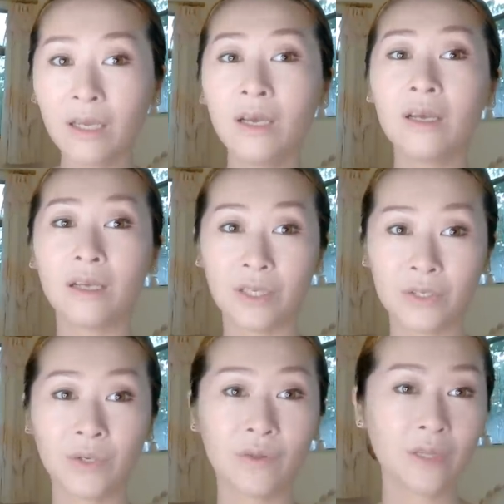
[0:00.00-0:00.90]
It is
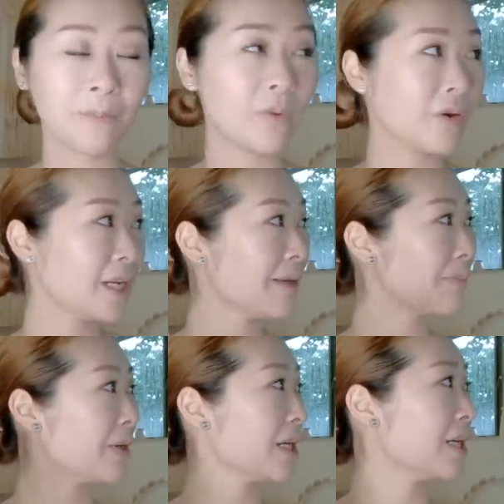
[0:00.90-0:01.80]
currently morning, but
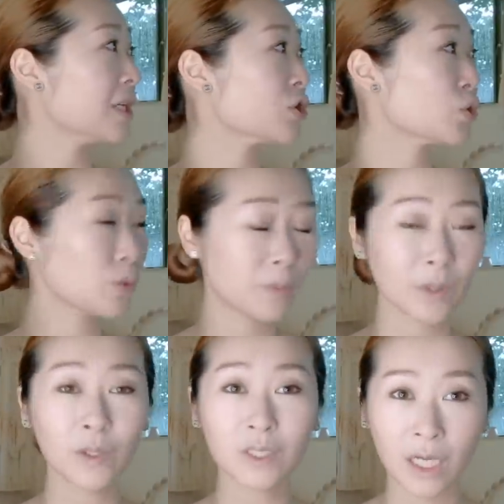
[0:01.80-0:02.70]
it is super
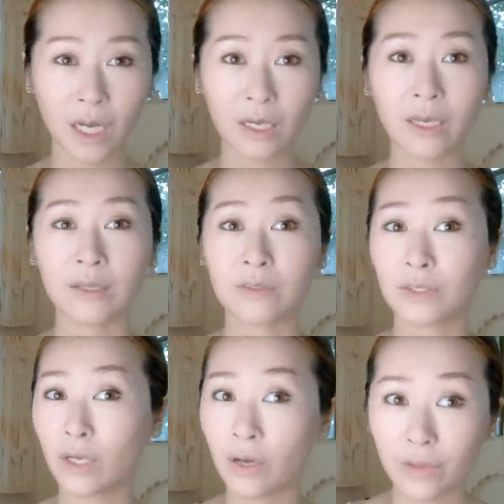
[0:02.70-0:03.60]
dark, it's
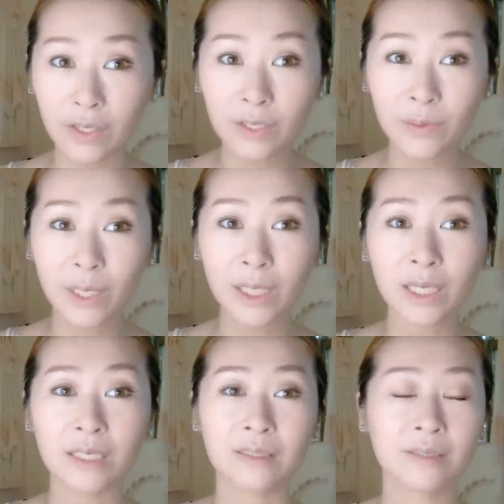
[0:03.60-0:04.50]
thundering,
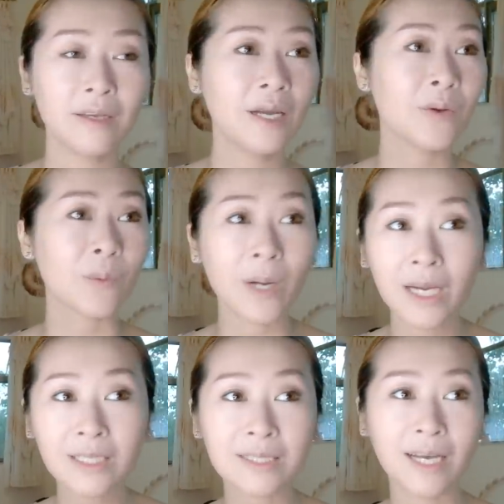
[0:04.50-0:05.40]
it's
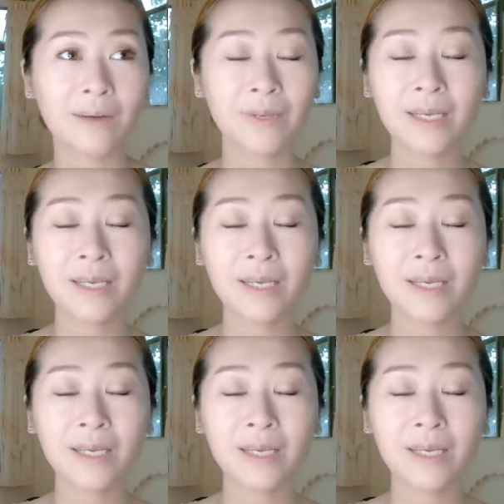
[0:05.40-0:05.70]
rainstorming,